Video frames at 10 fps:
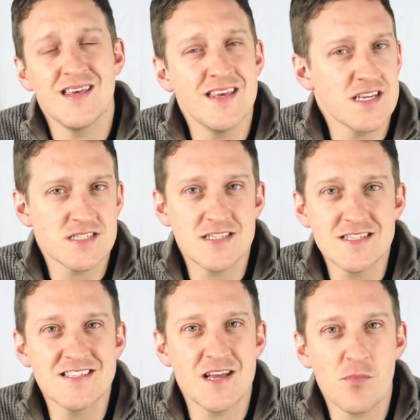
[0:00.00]
Yes, this
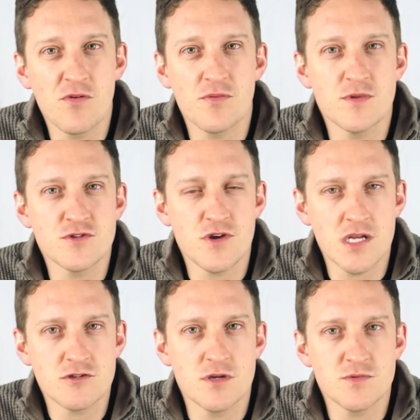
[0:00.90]
is separate from the
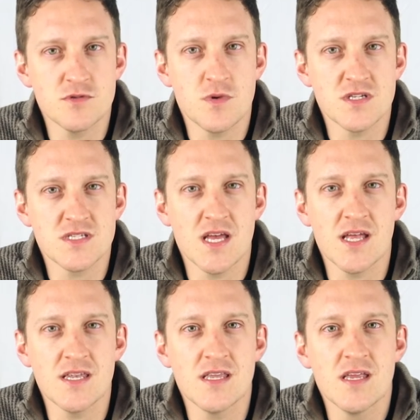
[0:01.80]
transcripts you must
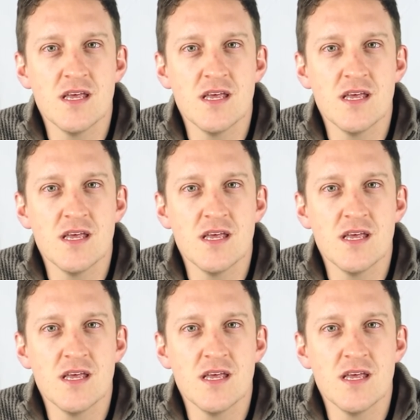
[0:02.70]
send,